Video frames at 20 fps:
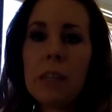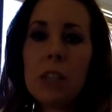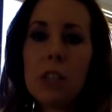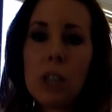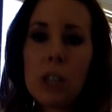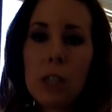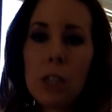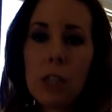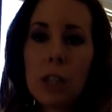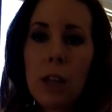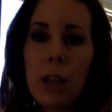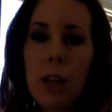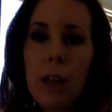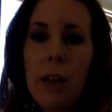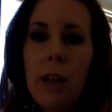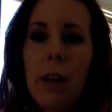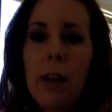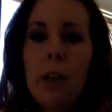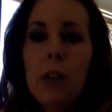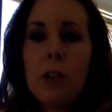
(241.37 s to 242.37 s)
ginger,
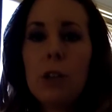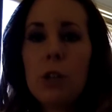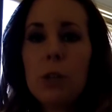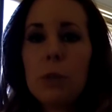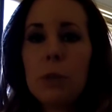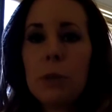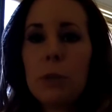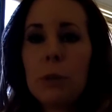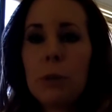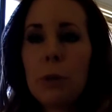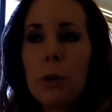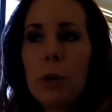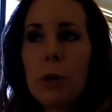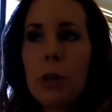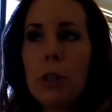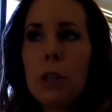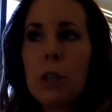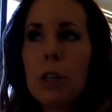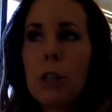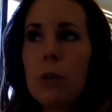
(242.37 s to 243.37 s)
turmeric
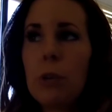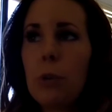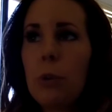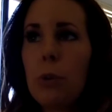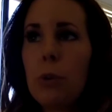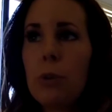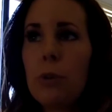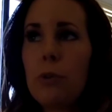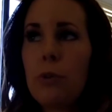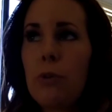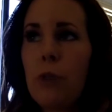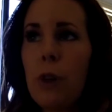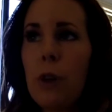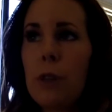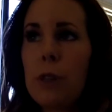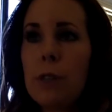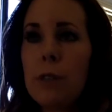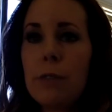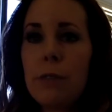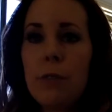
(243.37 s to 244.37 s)
root. You can put
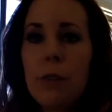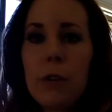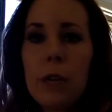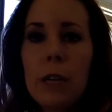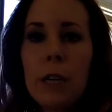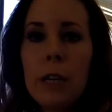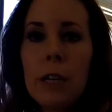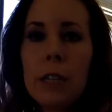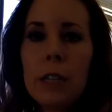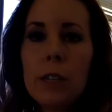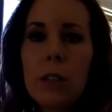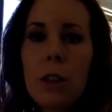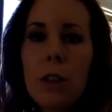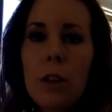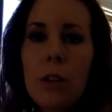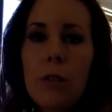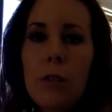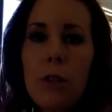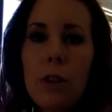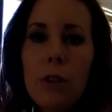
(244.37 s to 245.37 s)
frozen fruit in it, so
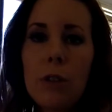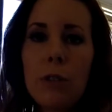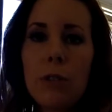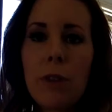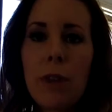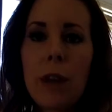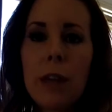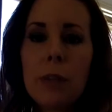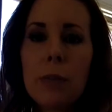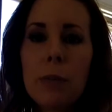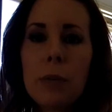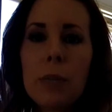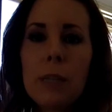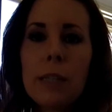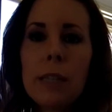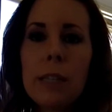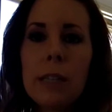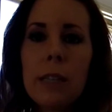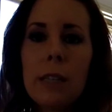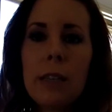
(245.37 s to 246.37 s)
frozen
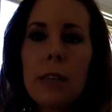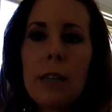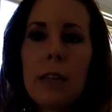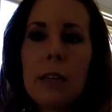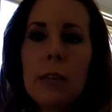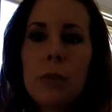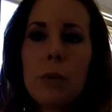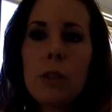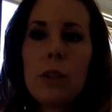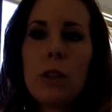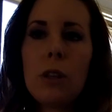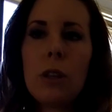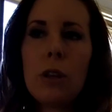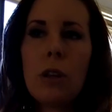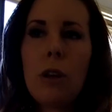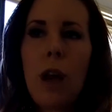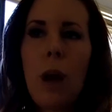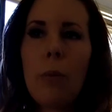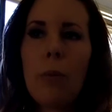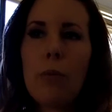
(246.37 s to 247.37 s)
raspberries and things. With
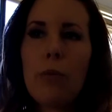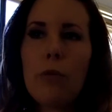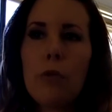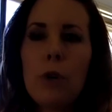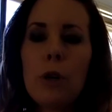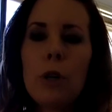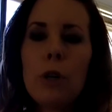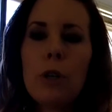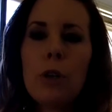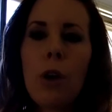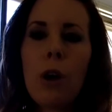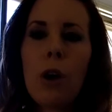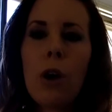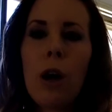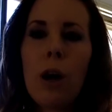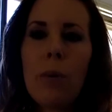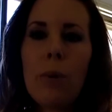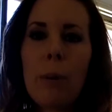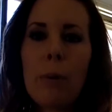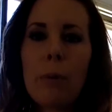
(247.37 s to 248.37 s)
the fruit though,
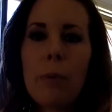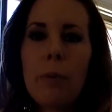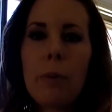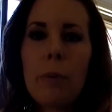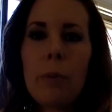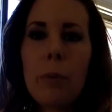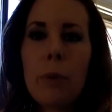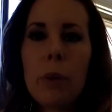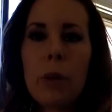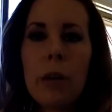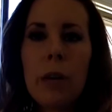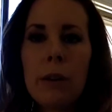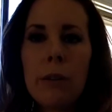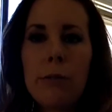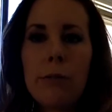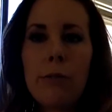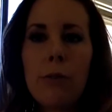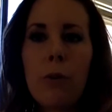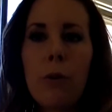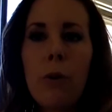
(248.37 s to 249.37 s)
I'd probably put it
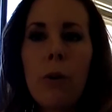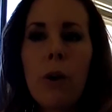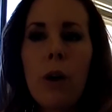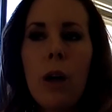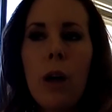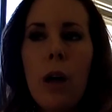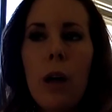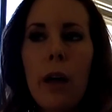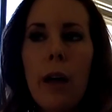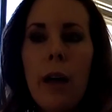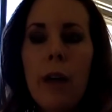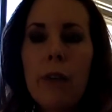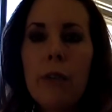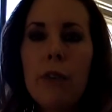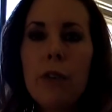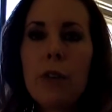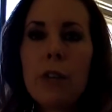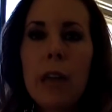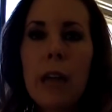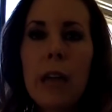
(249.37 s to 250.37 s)
in for a
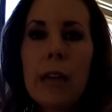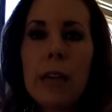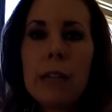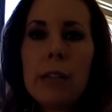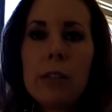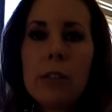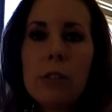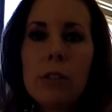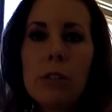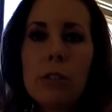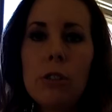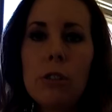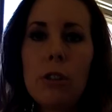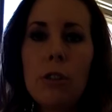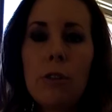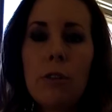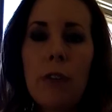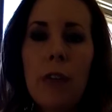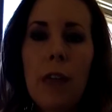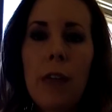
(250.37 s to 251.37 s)
few days to
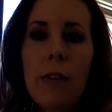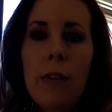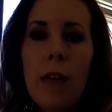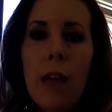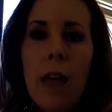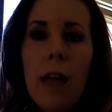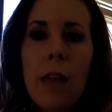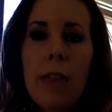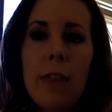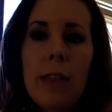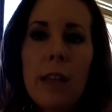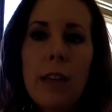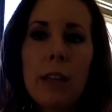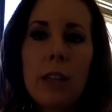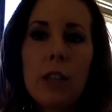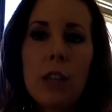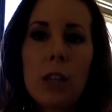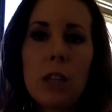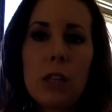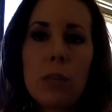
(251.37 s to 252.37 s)
flavour and
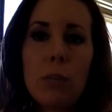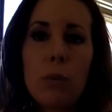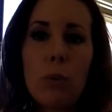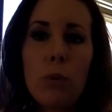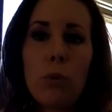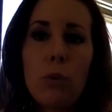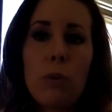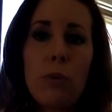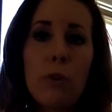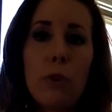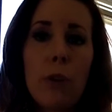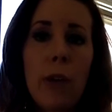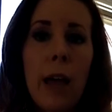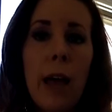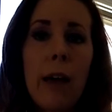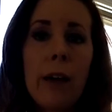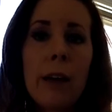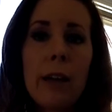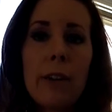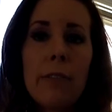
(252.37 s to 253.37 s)
then just pull the fruit
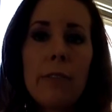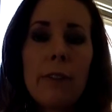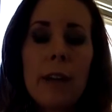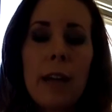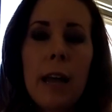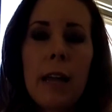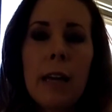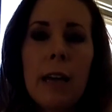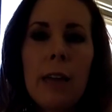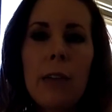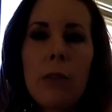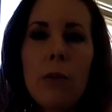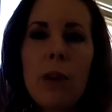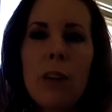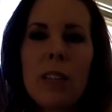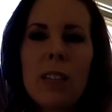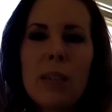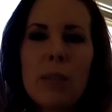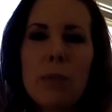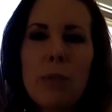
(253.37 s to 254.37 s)
out if you can.
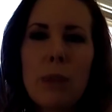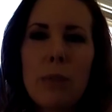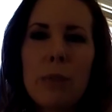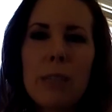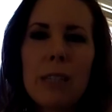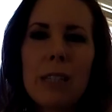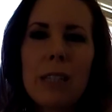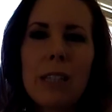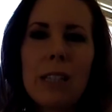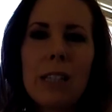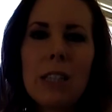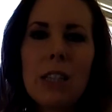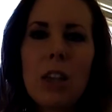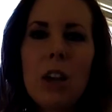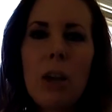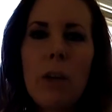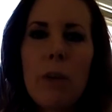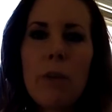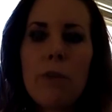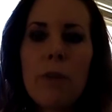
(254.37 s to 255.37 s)
Otherwise, sometimes it tends to
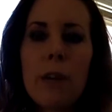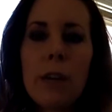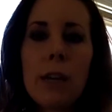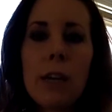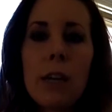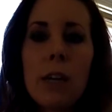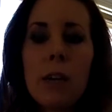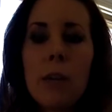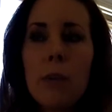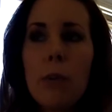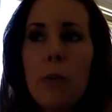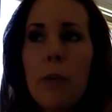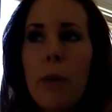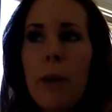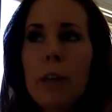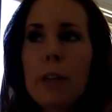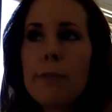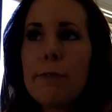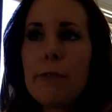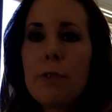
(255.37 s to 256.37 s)
go a bit funky. You can put
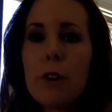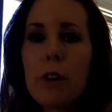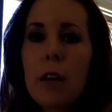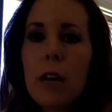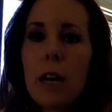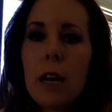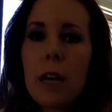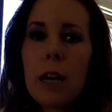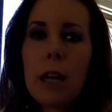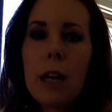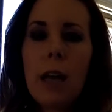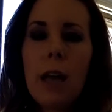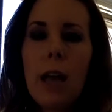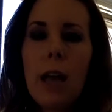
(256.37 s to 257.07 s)
passion fruit in it,